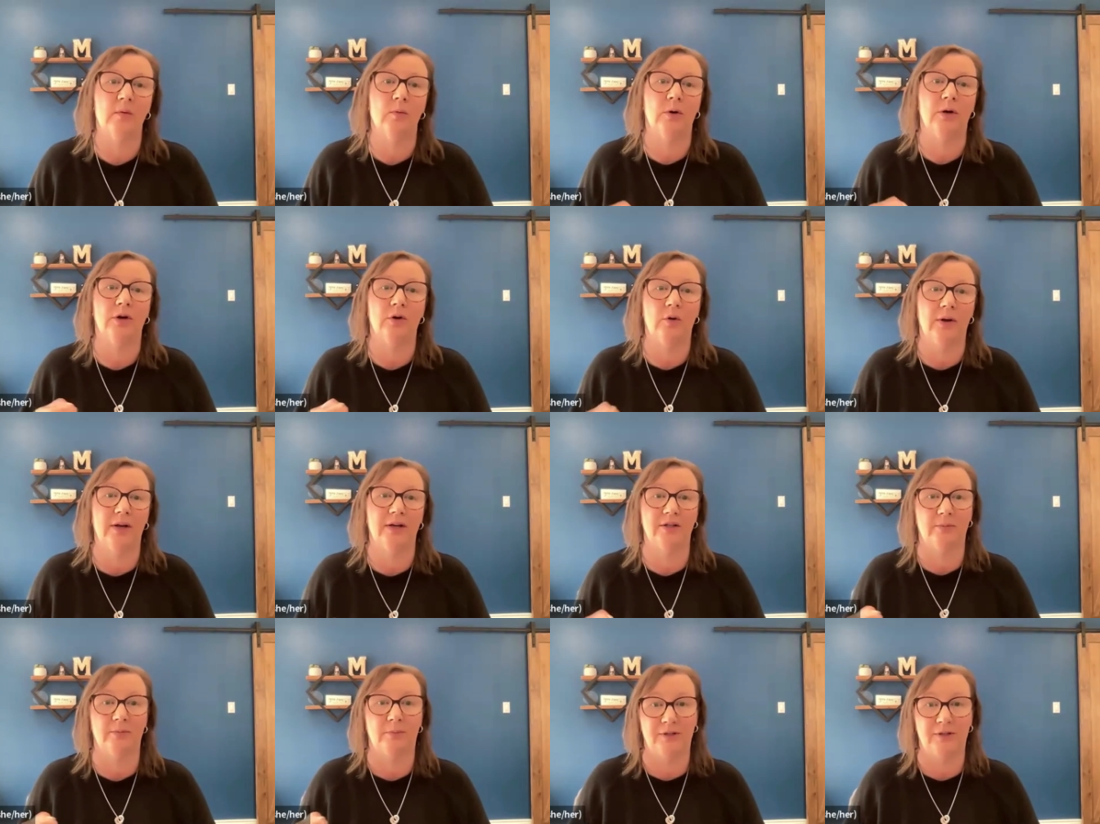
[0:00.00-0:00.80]
how we're
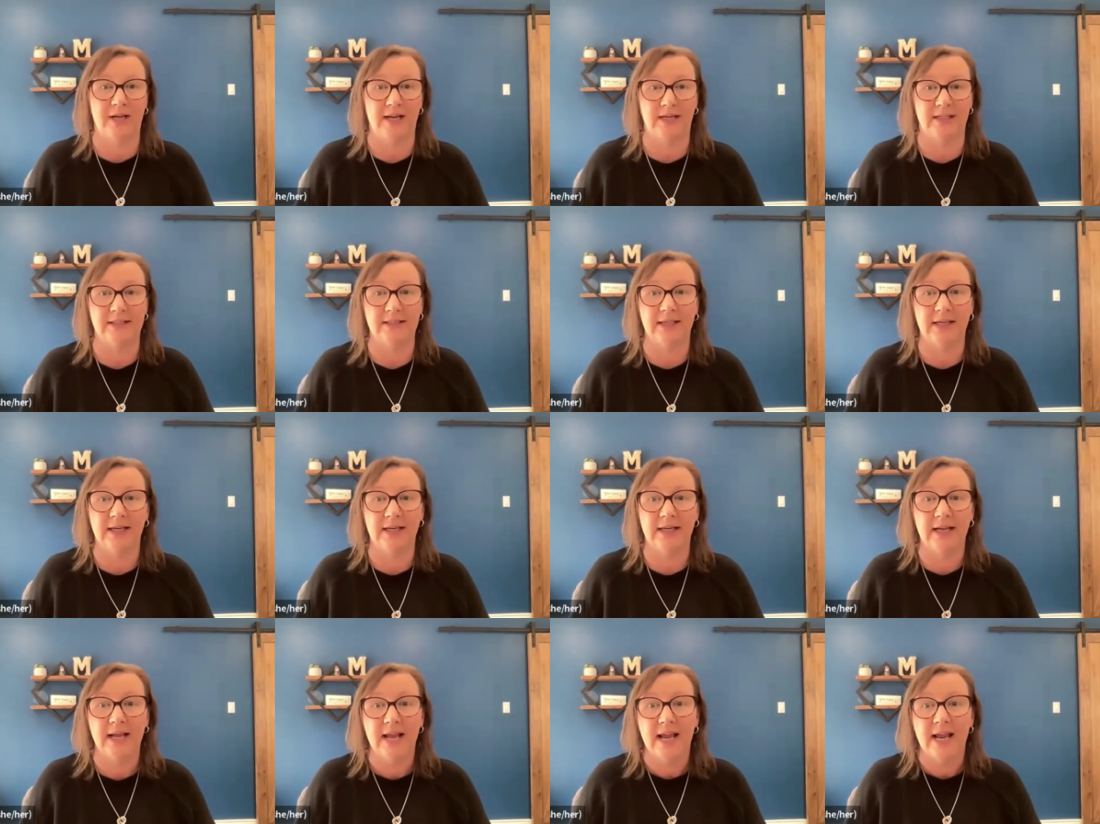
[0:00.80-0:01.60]
going to protect
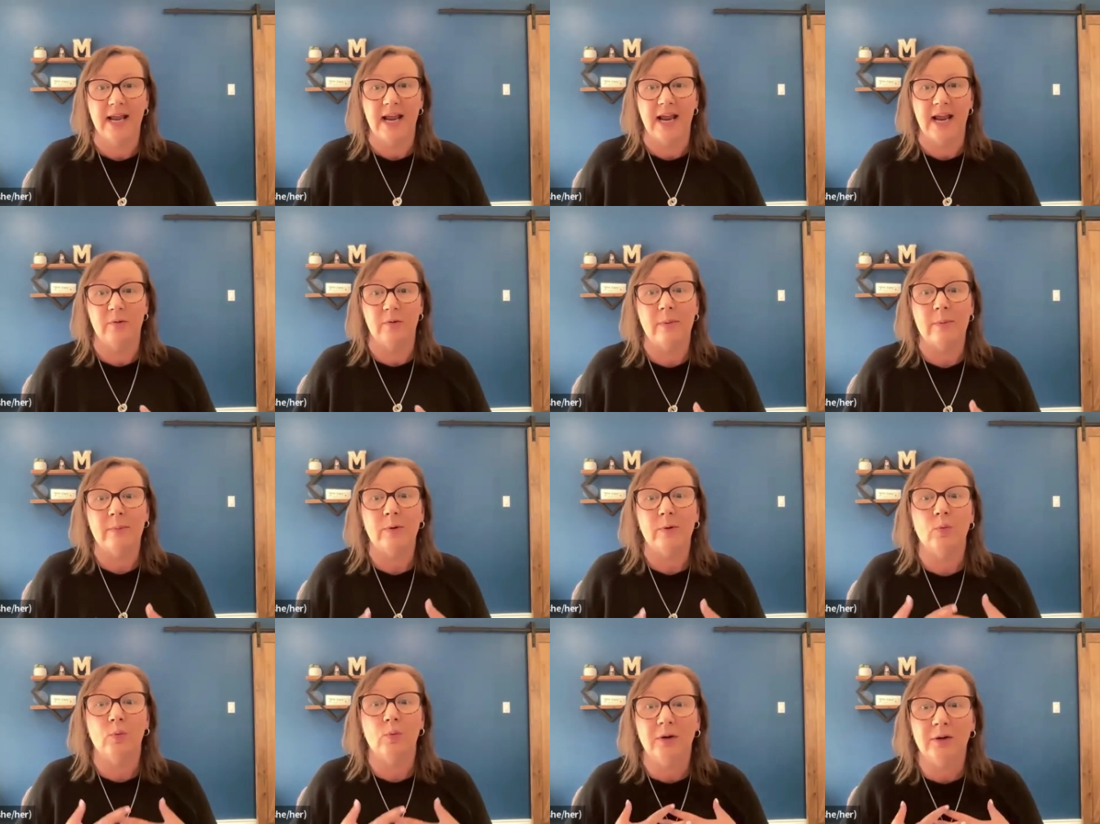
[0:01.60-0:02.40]
it. And
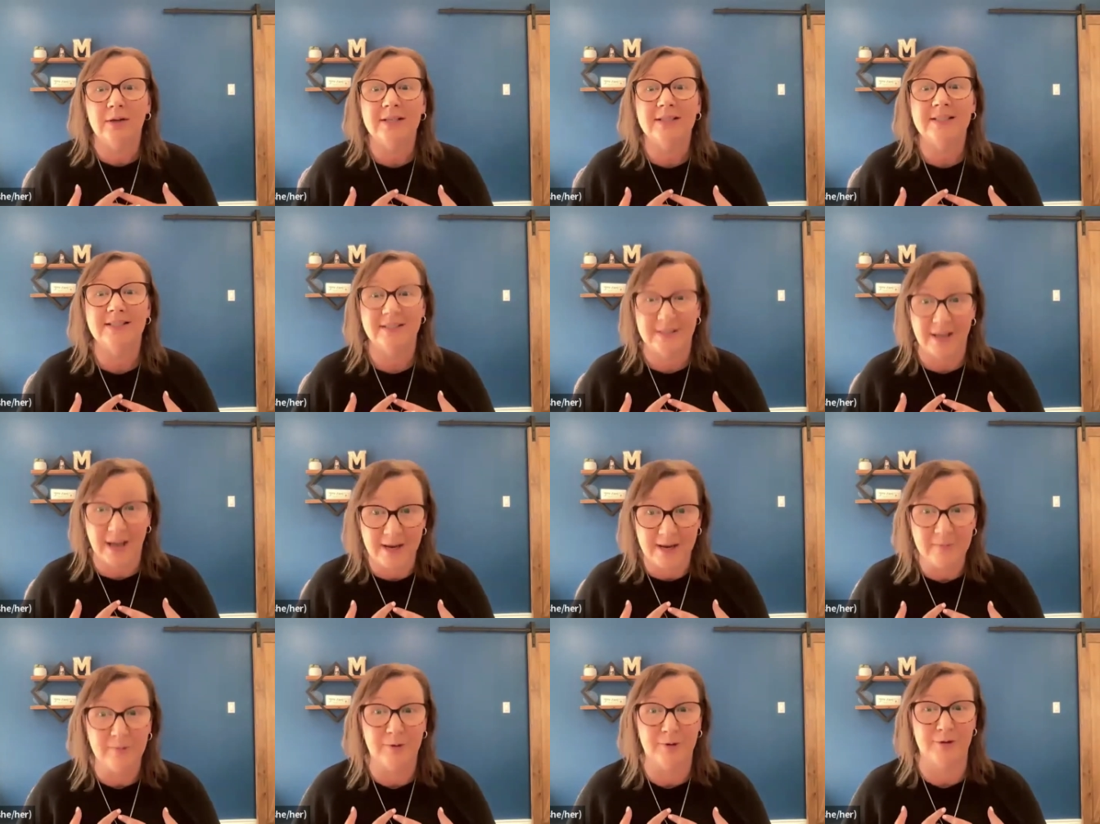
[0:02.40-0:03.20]
remember, we're a
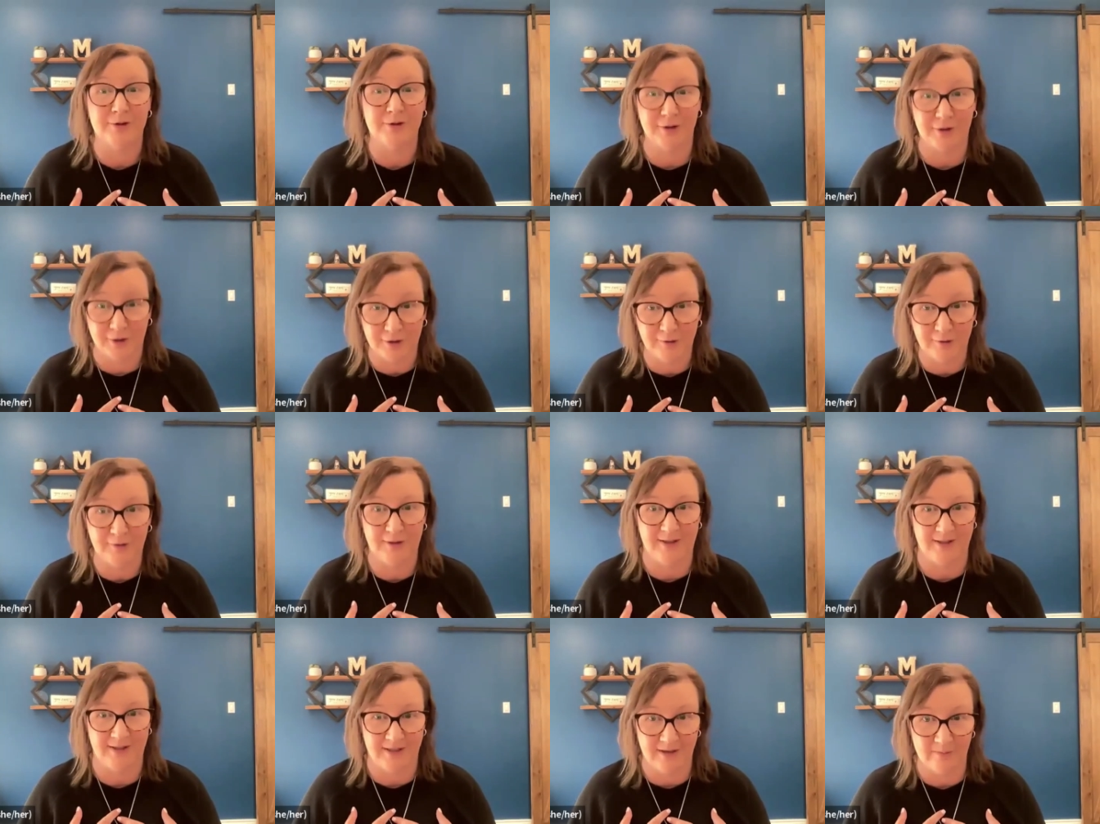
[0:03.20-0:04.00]

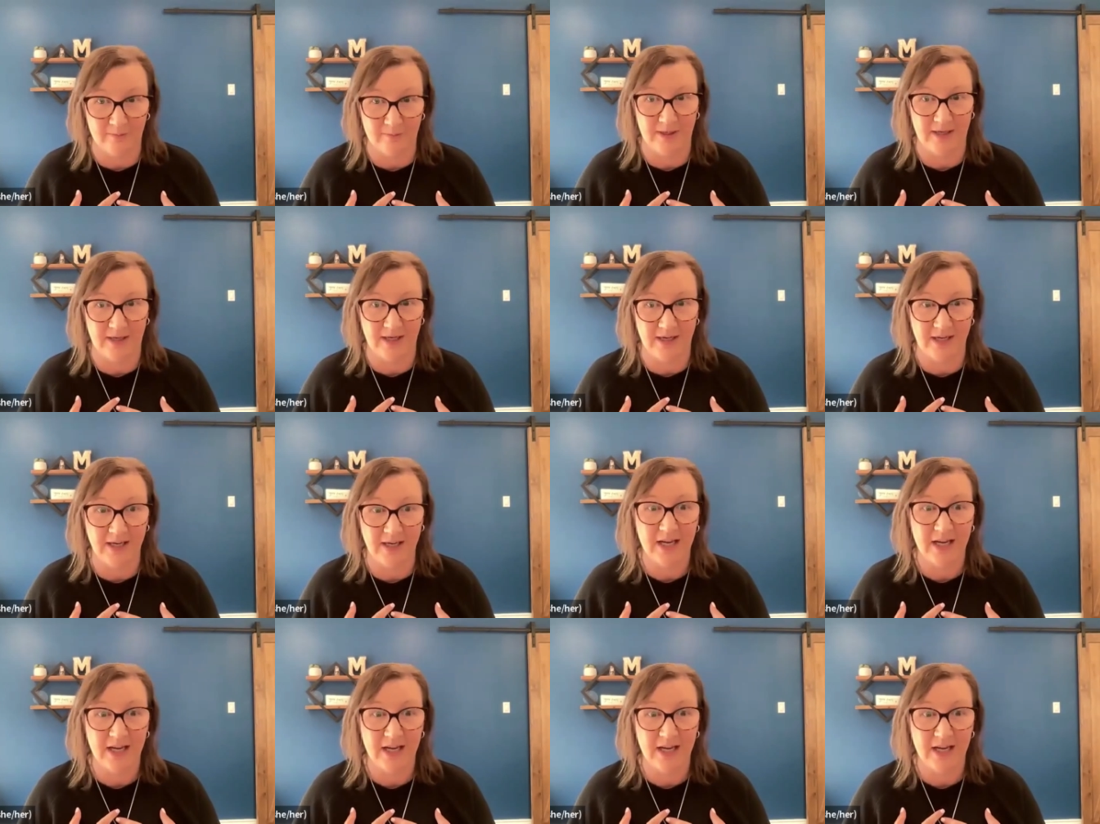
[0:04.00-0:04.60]
cybersecurity company.